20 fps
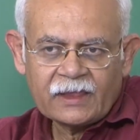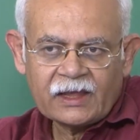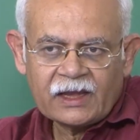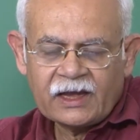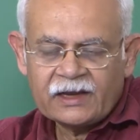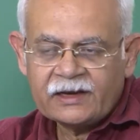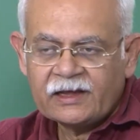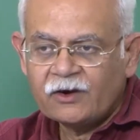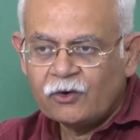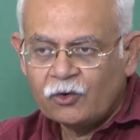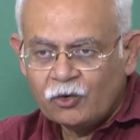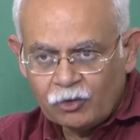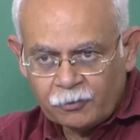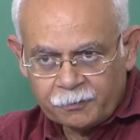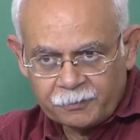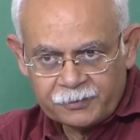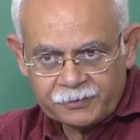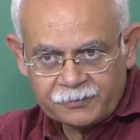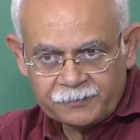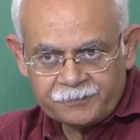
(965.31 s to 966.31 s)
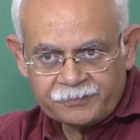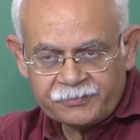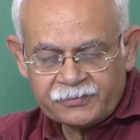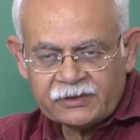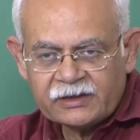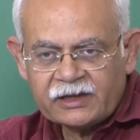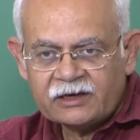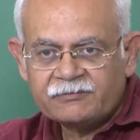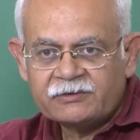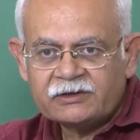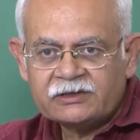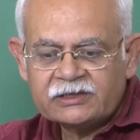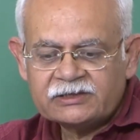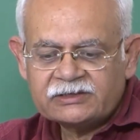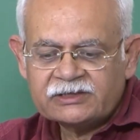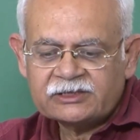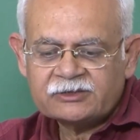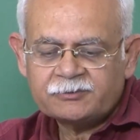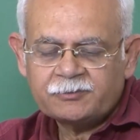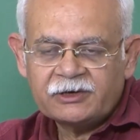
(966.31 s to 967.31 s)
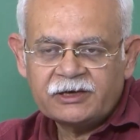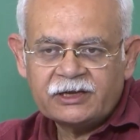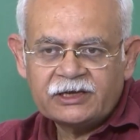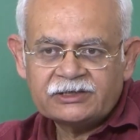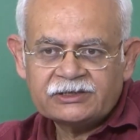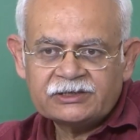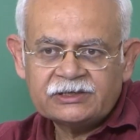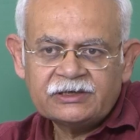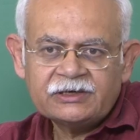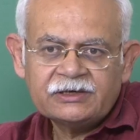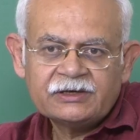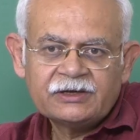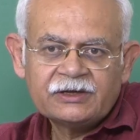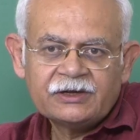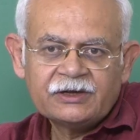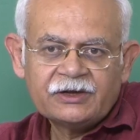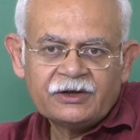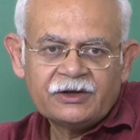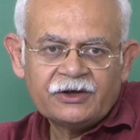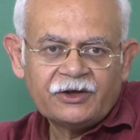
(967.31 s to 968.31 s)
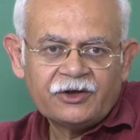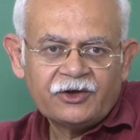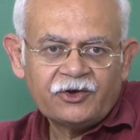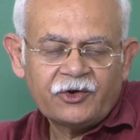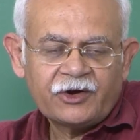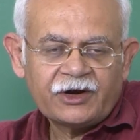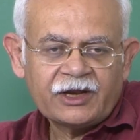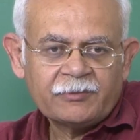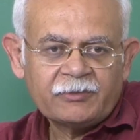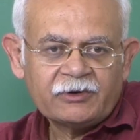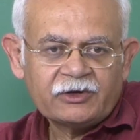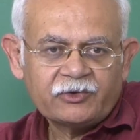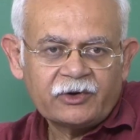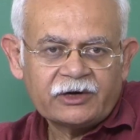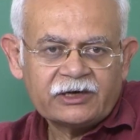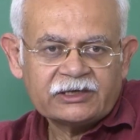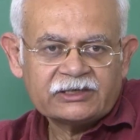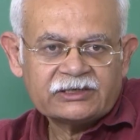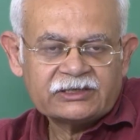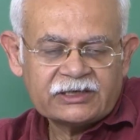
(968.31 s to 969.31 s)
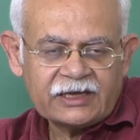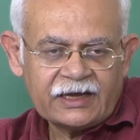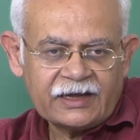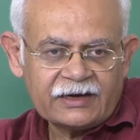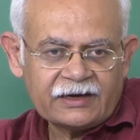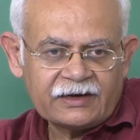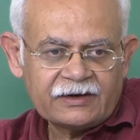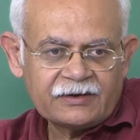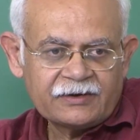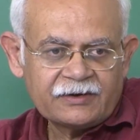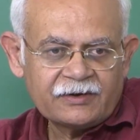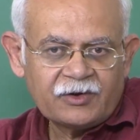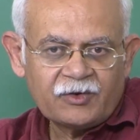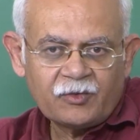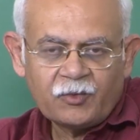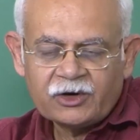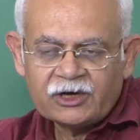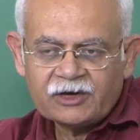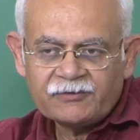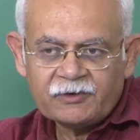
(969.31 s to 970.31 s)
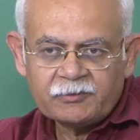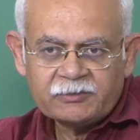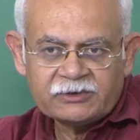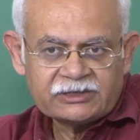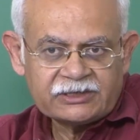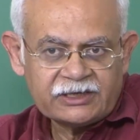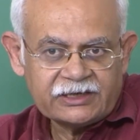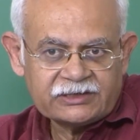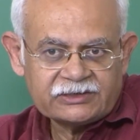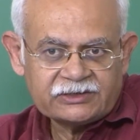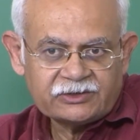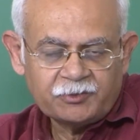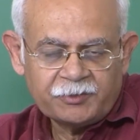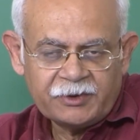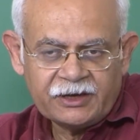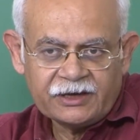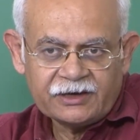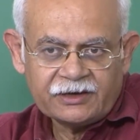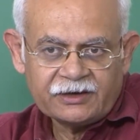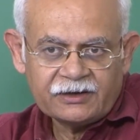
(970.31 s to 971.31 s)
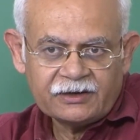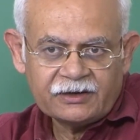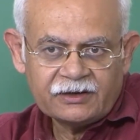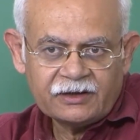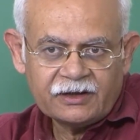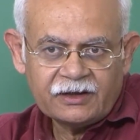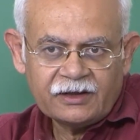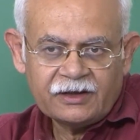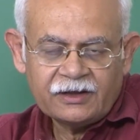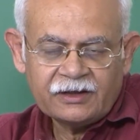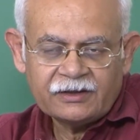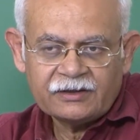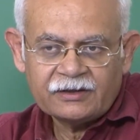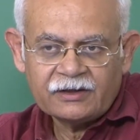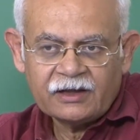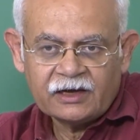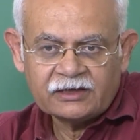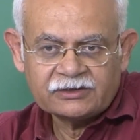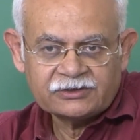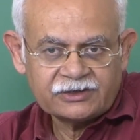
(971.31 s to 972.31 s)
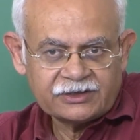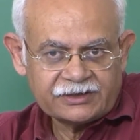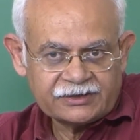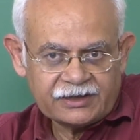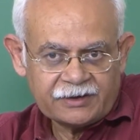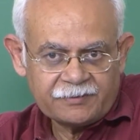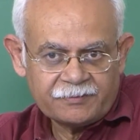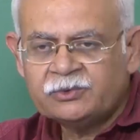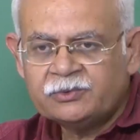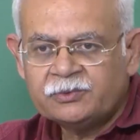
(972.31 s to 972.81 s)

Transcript: and I hope that with this explanation you are able to understand whatever mistakes you made in answering them,